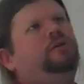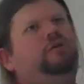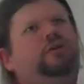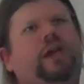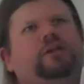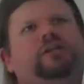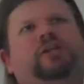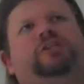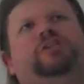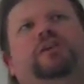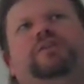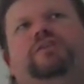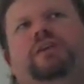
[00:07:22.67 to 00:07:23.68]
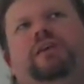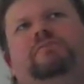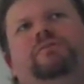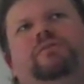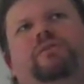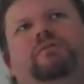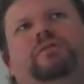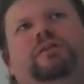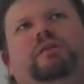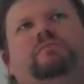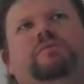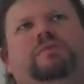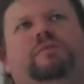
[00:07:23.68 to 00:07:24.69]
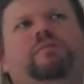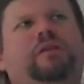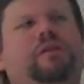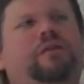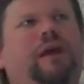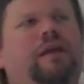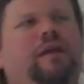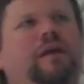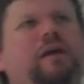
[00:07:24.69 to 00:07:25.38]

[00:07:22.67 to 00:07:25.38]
you can't judge these teams or those teams or something like that.